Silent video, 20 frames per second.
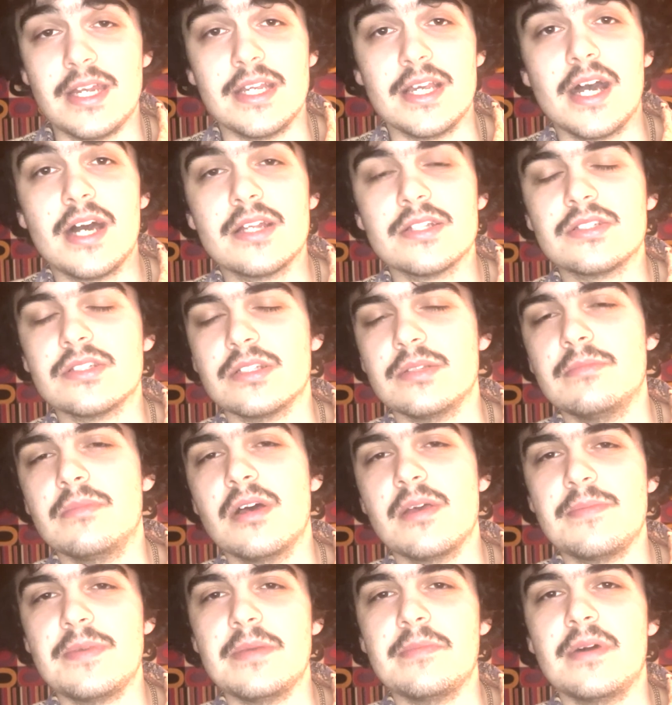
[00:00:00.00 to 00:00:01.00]
he honestly
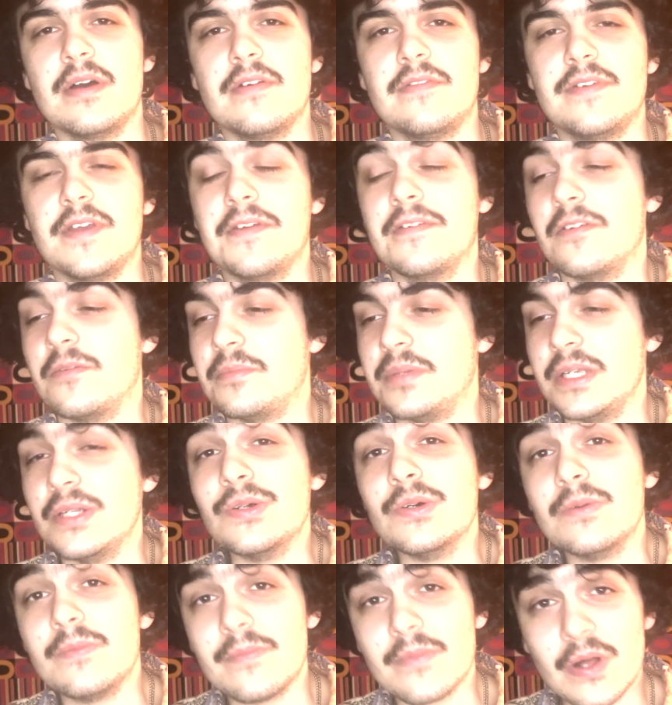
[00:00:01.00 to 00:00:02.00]
might be my favorite
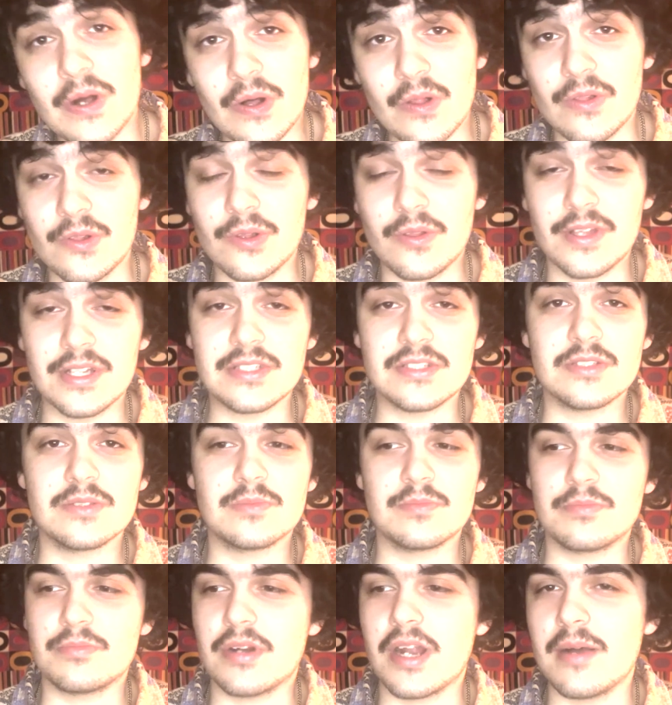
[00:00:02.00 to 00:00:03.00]
Beatle, although that's
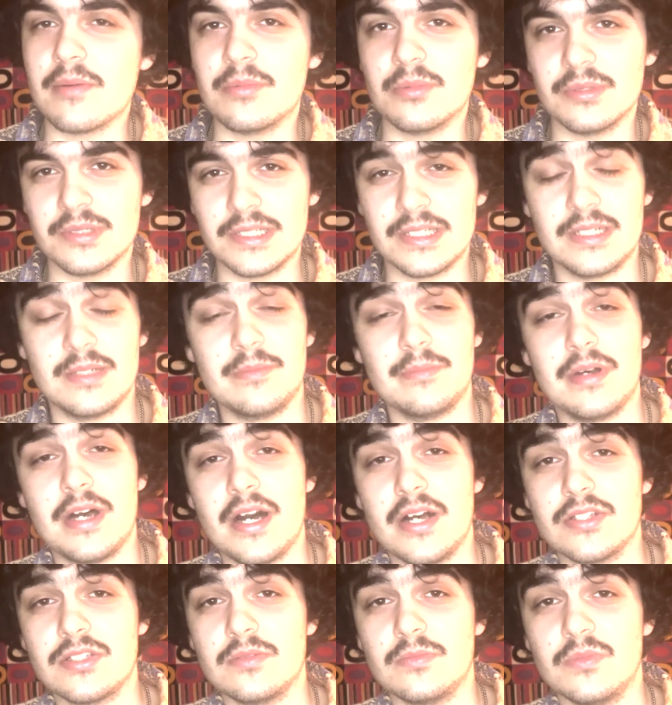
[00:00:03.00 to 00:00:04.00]
probably an
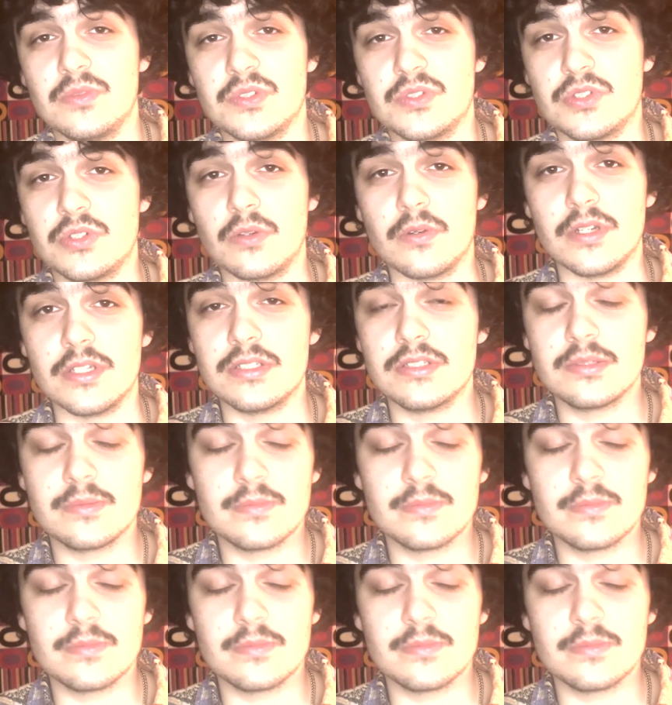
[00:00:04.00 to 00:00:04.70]
impossible choice.